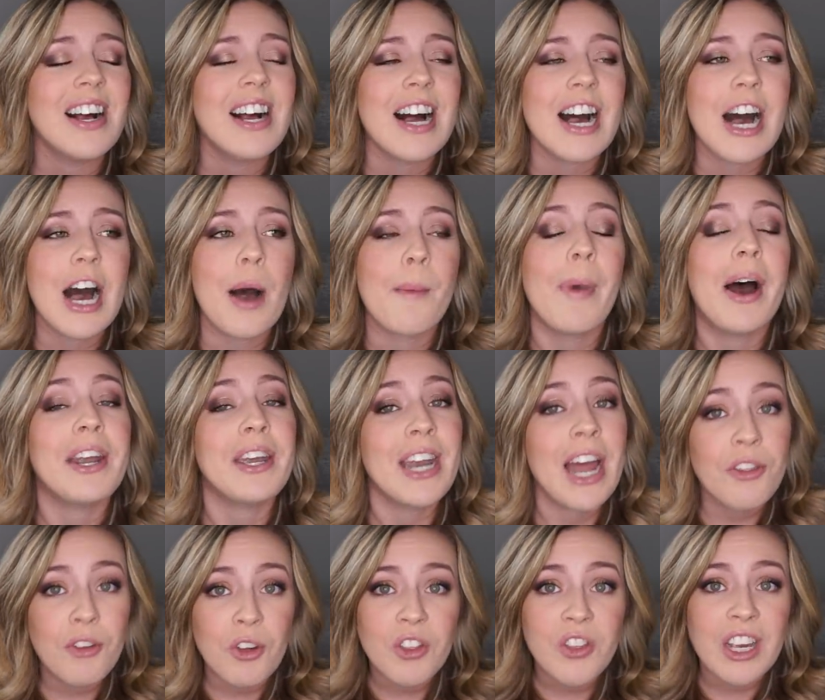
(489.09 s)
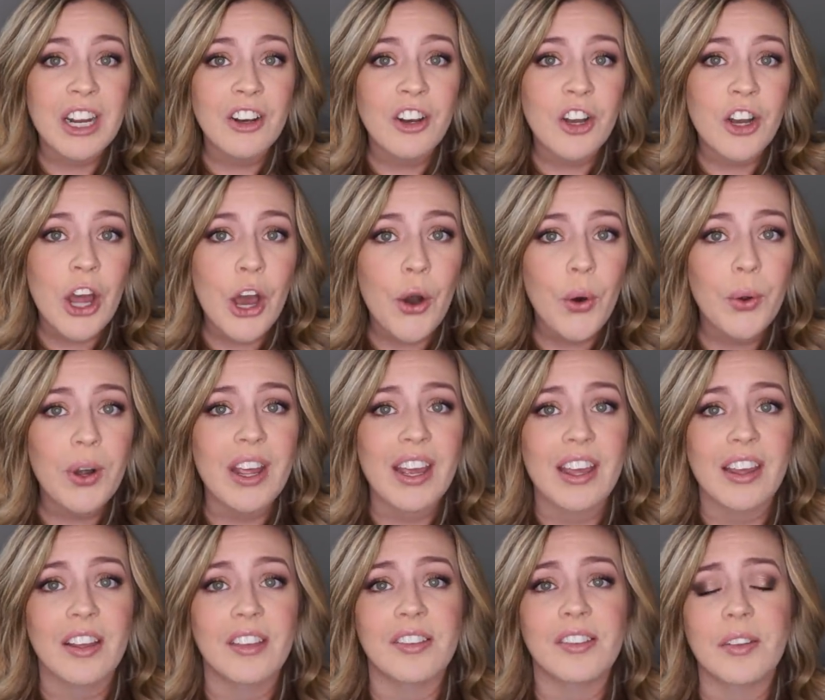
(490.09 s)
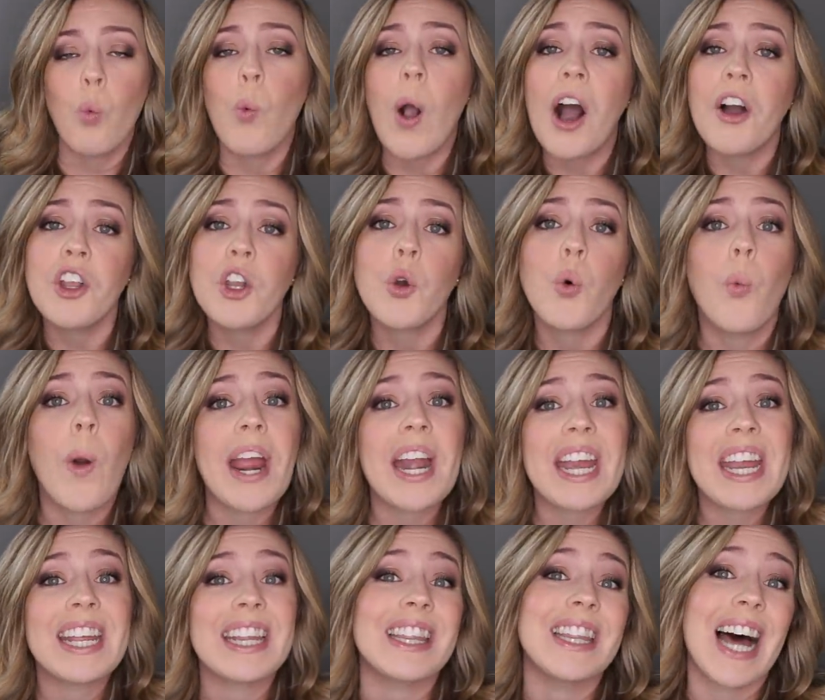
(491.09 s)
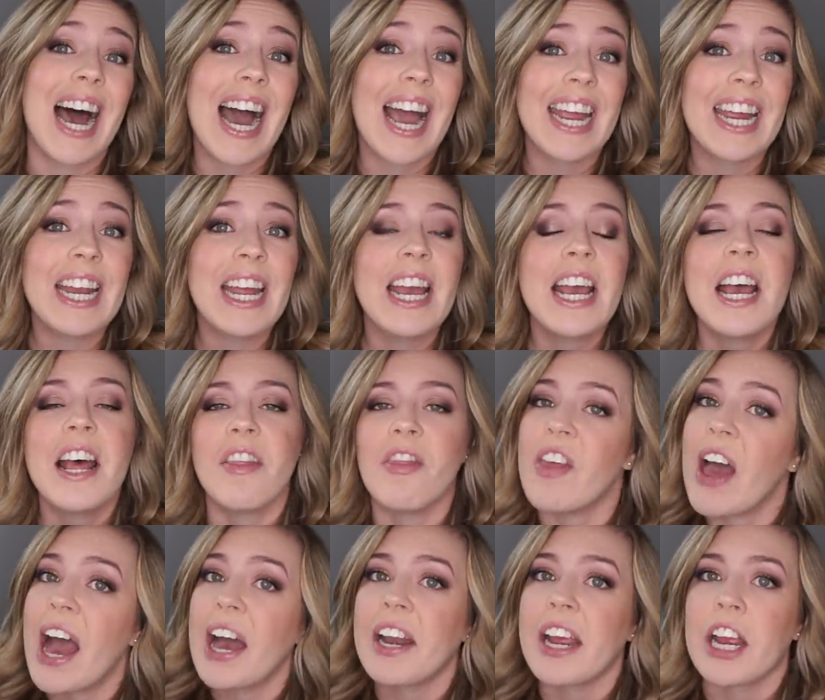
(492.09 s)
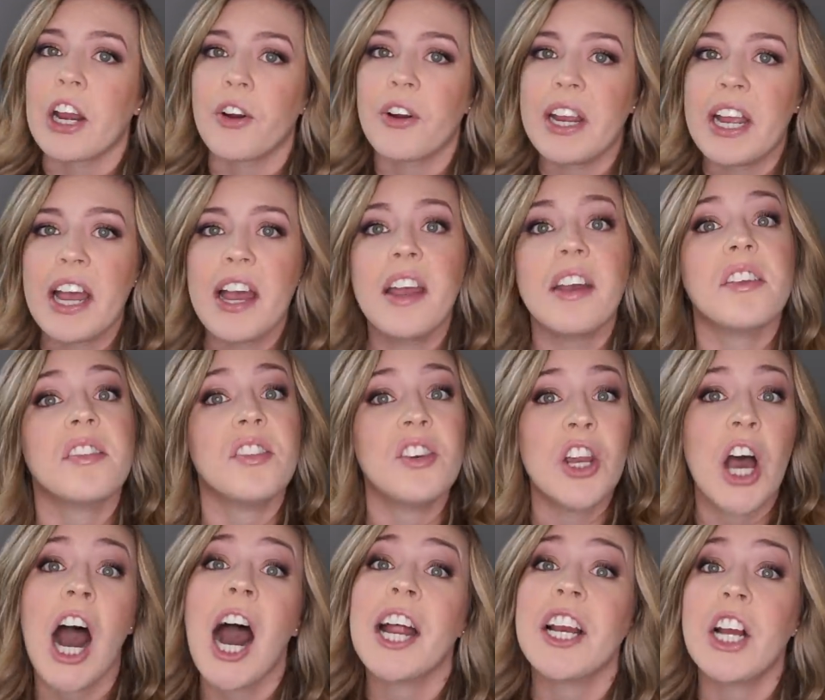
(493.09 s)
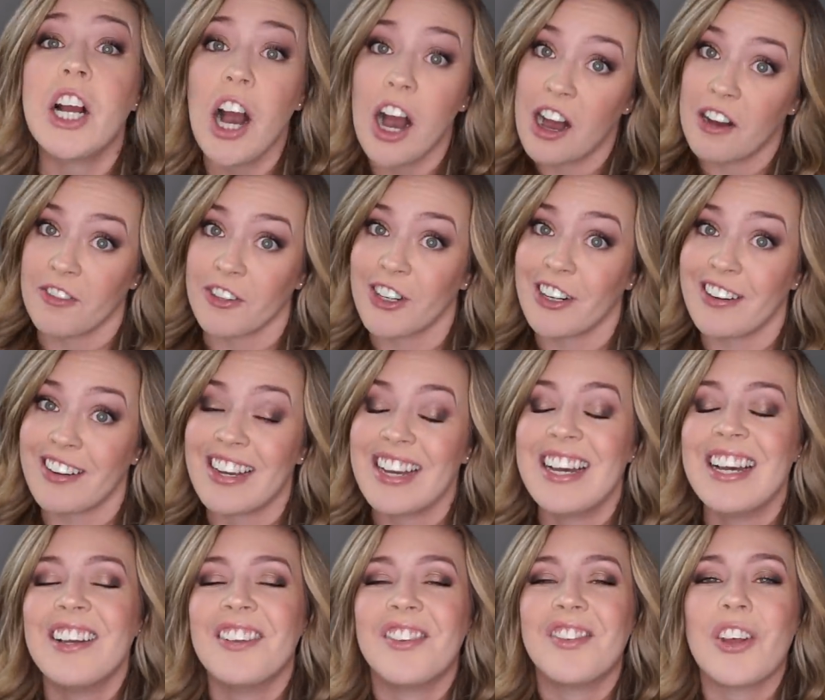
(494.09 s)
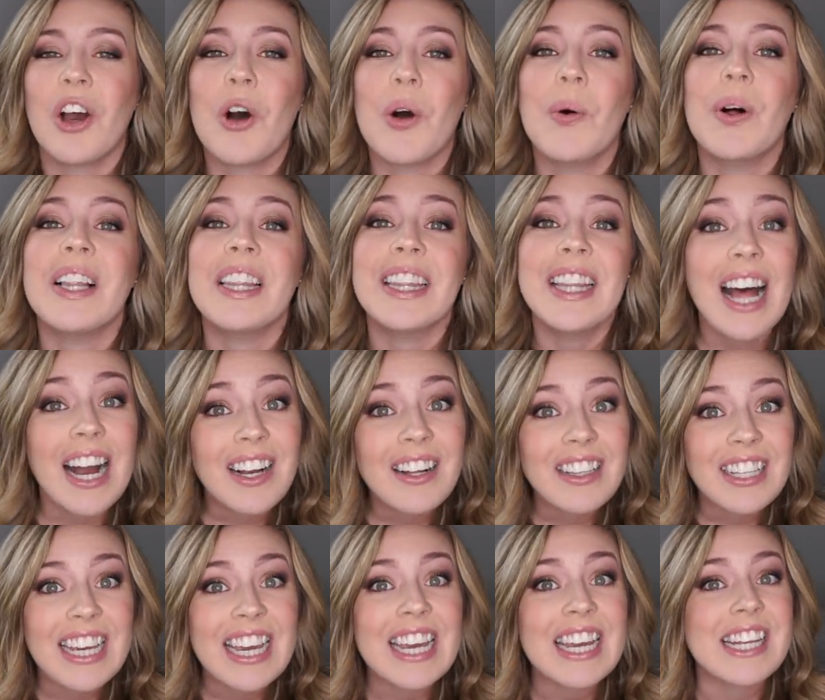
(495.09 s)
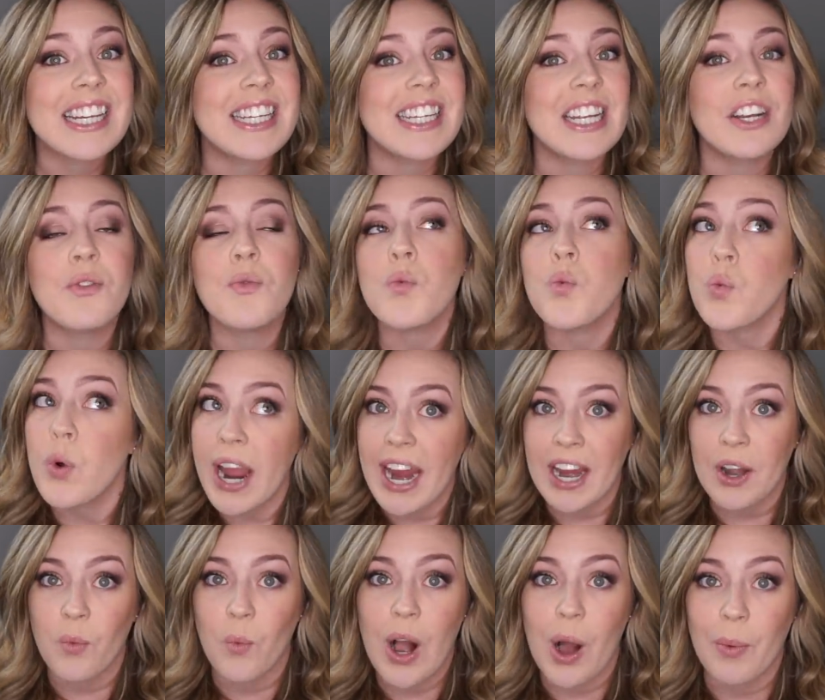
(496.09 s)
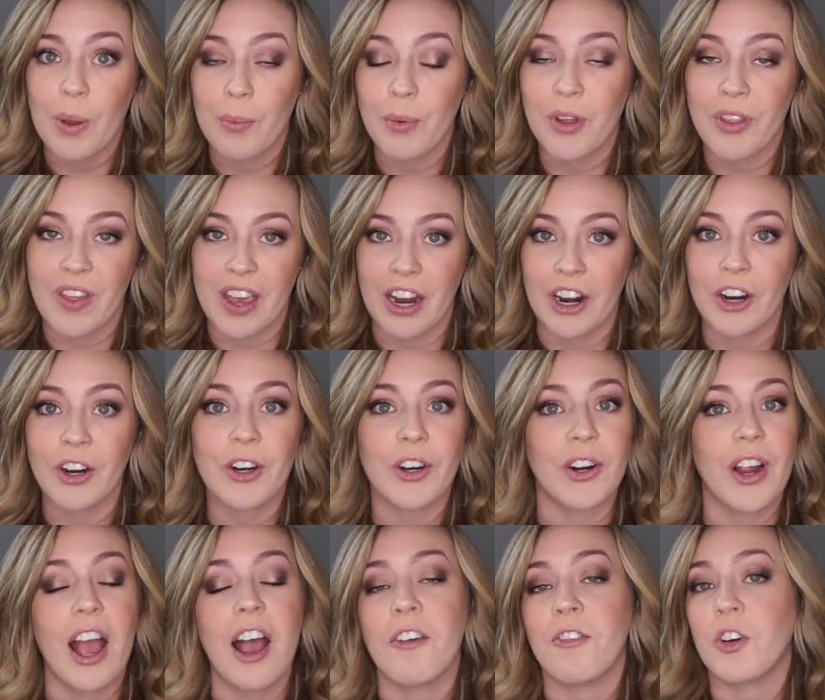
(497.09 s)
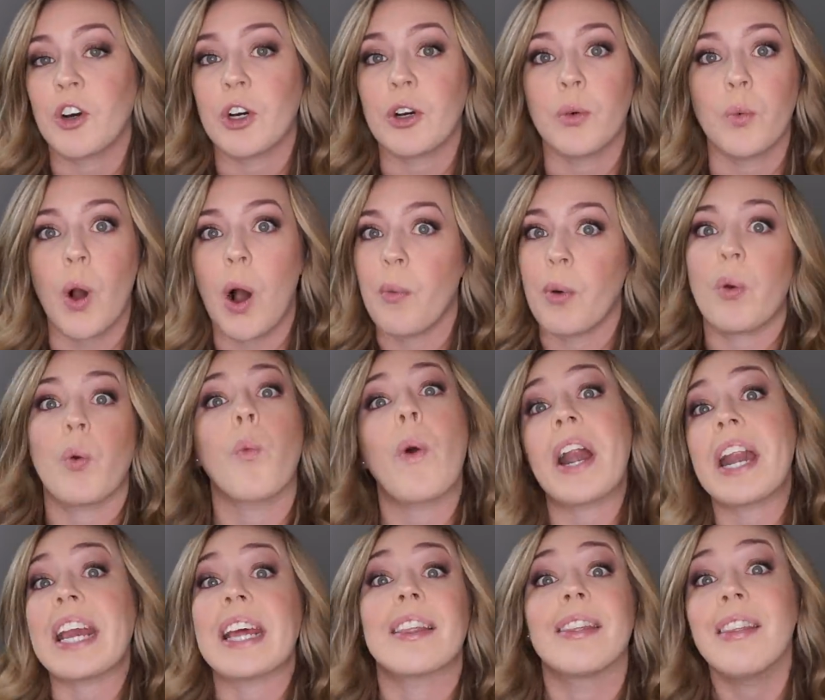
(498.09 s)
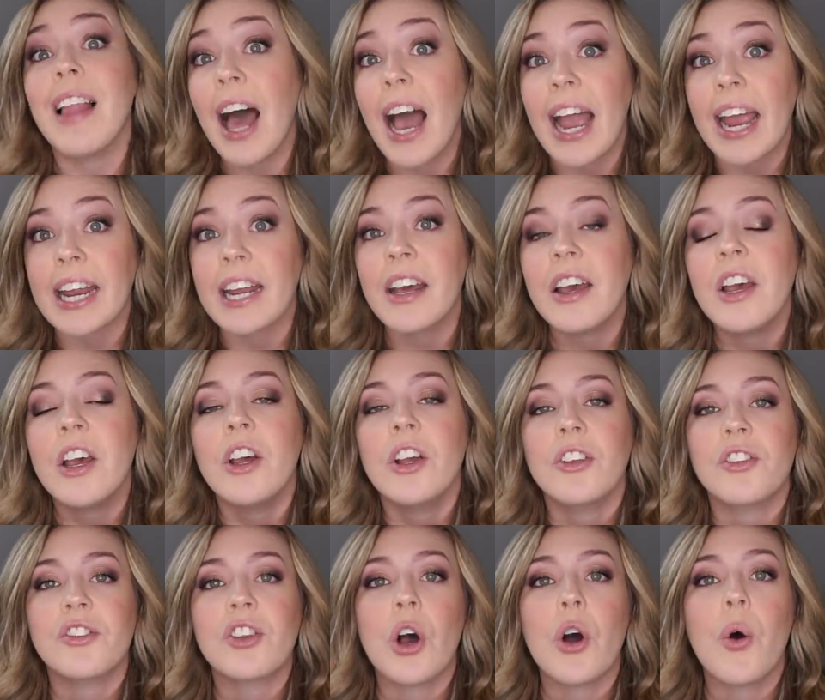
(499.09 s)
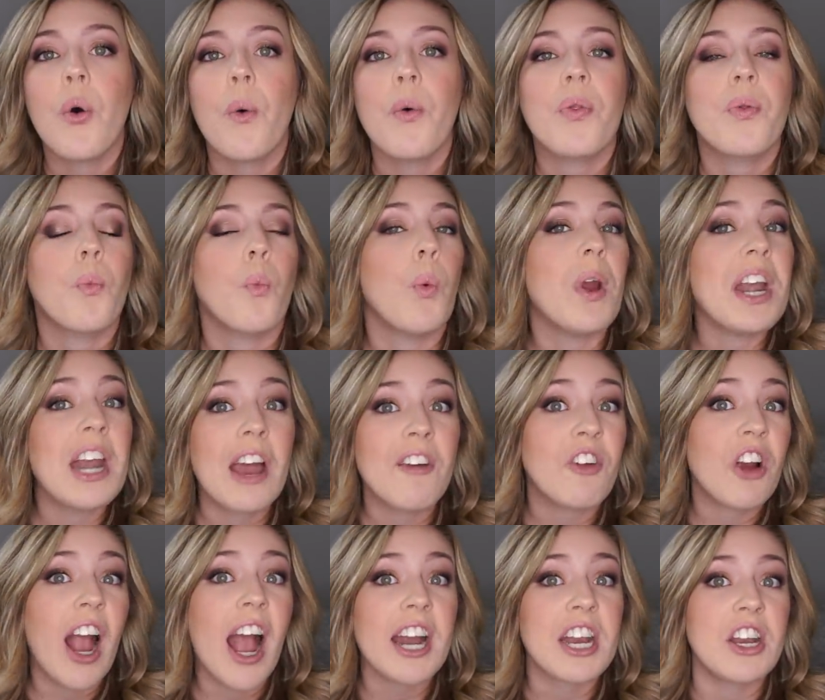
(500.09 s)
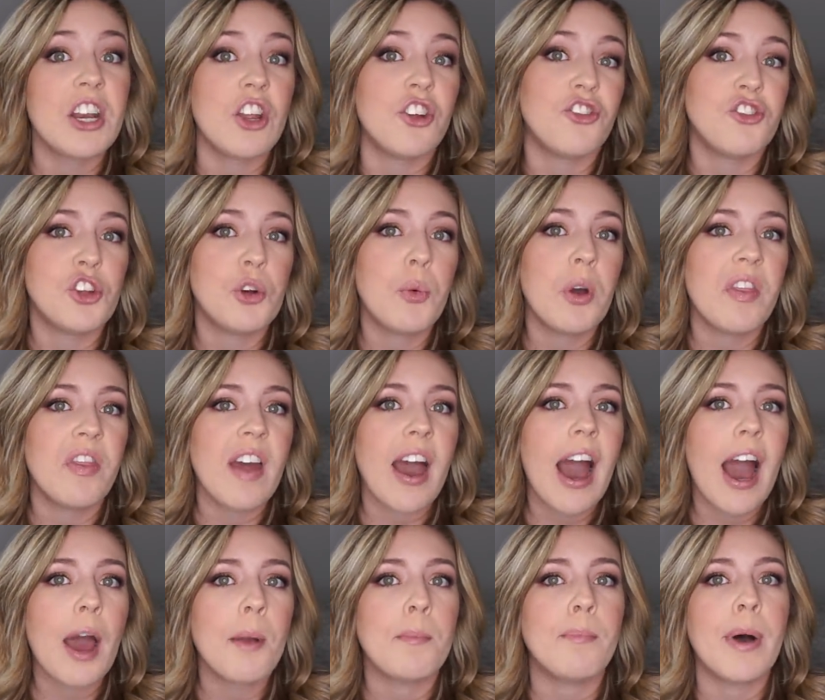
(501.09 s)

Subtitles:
Another thing to note is while you're waiting in line, that area is not covered. So luckily it didn't rain while we were there or ever while we were waiting in line. So we never had an issue with that.